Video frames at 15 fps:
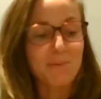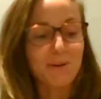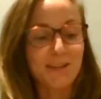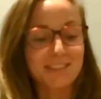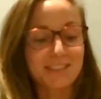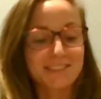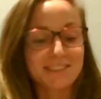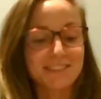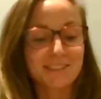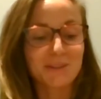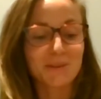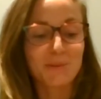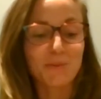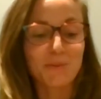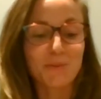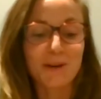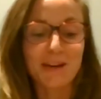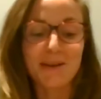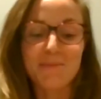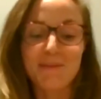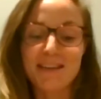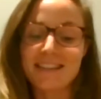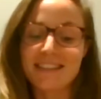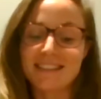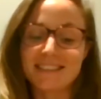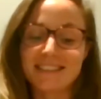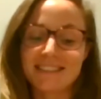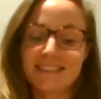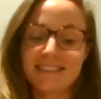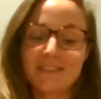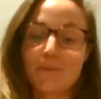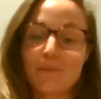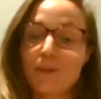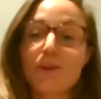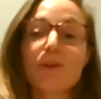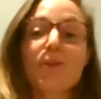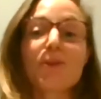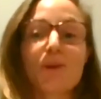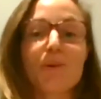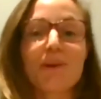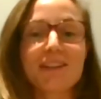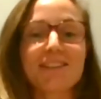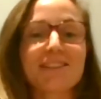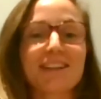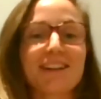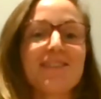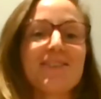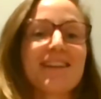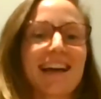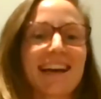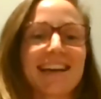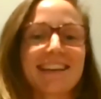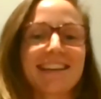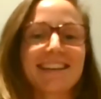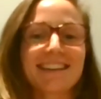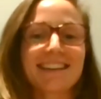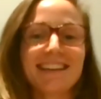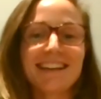but what I mean is, we don't know what it's going to look like.